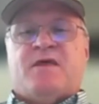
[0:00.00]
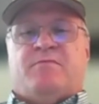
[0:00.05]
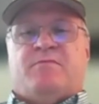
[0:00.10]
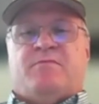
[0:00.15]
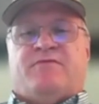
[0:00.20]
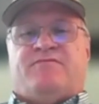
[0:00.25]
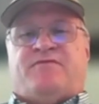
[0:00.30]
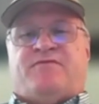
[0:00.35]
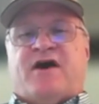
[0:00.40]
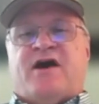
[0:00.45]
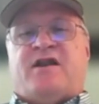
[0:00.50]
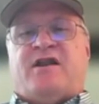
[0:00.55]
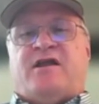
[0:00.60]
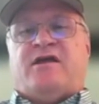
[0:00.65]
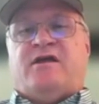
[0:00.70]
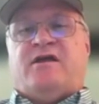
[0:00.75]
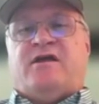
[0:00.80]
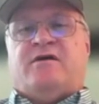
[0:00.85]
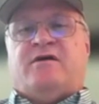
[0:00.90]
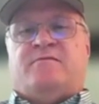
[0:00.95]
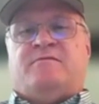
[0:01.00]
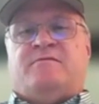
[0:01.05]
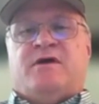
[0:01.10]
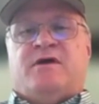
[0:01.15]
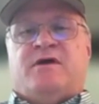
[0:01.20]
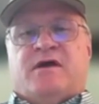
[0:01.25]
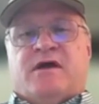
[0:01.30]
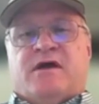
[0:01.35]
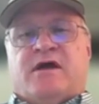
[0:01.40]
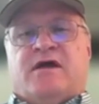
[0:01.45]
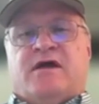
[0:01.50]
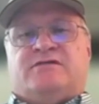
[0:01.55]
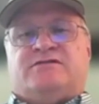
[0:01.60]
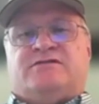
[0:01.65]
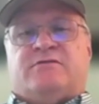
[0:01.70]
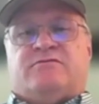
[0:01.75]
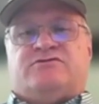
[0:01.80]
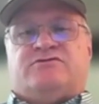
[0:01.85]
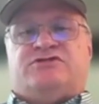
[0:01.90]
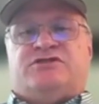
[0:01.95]
But finally,
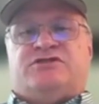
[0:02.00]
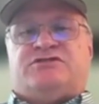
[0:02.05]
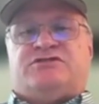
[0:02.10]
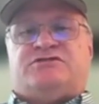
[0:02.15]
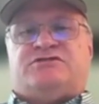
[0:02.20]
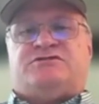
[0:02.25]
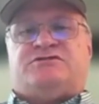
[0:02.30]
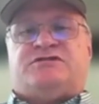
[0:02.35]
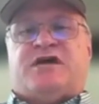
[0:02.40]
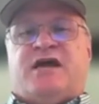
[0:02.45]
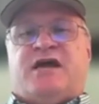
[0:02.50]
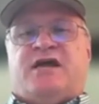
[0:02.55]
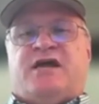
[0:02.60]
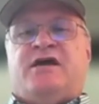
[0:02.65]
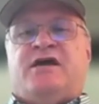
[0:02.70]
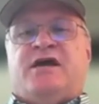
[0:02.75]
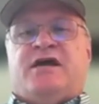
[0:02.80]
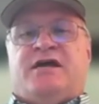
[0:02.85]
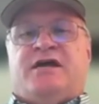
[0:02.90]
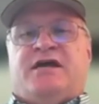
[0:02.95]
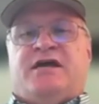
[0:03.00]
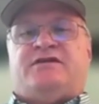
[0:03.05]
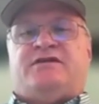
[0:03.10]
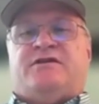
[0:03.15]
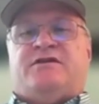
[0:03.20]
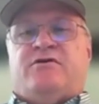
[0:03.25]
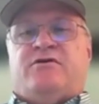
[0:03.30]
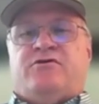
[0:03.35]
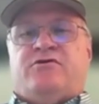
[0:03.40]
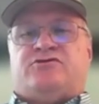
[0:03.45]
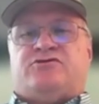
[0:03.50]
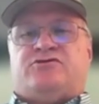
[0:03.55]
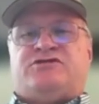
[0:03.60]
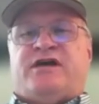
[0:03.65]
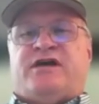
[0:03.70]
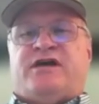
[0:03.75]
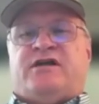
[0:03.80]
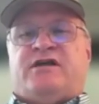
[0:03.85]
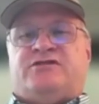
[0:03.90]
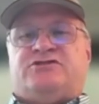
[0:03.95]
as I was just saying, get to know your
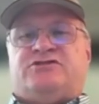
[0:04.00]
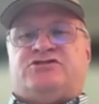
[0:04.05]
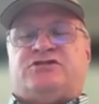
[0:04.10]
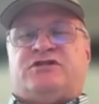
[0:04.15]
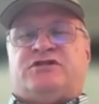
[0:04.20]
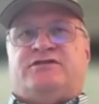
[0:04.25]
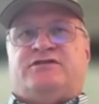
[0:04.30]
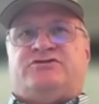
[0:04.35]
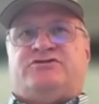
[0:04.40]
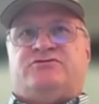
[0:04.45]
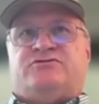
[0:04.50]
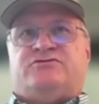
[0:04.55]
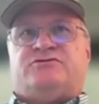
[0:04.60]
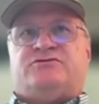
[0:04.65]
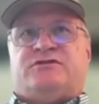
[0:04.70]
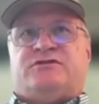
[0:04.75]
state legislators.